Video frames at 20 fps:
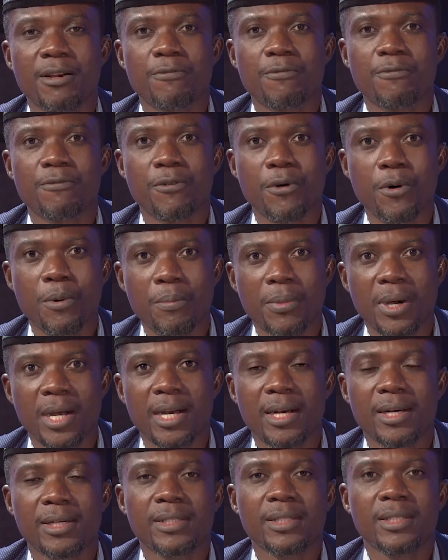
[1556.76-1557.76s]

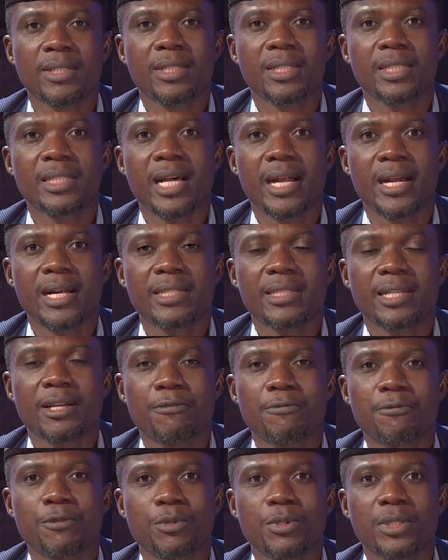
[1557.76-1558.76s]
former director
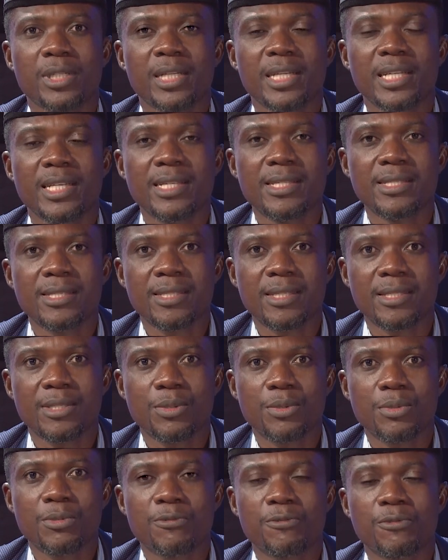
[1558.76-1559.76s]
for the
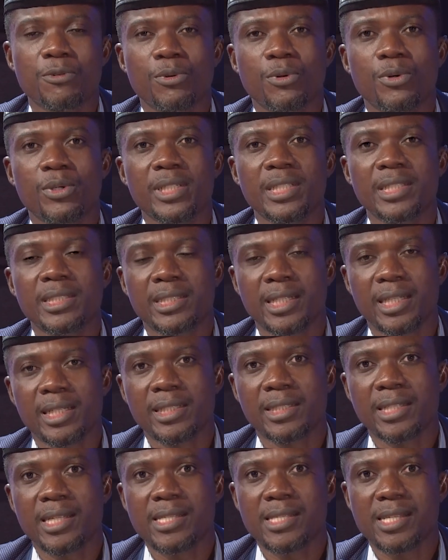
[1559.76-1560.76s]
Institute for
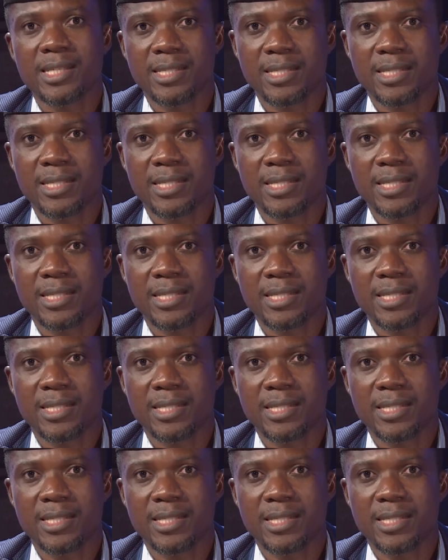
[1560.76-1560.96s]
Intelligence and